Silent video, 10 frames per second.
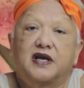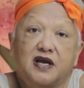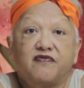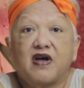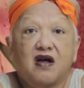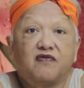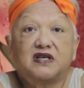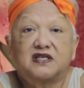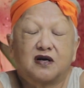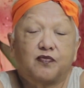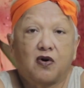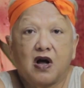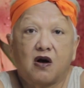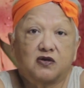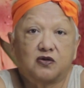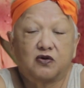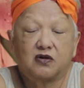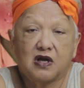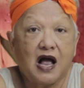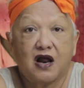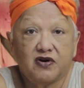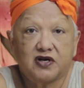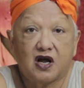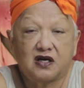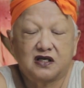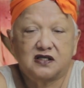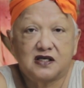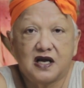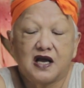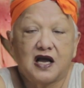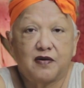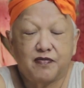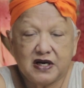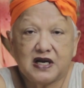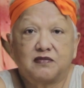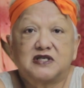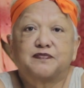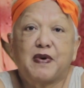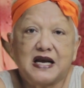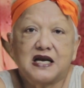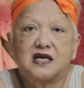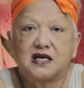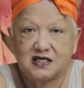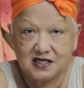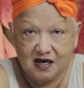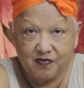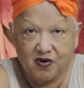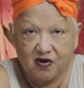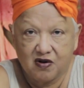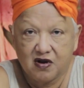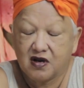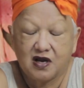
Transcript: Give every Singapore household $100 and make them spend it in Singapore.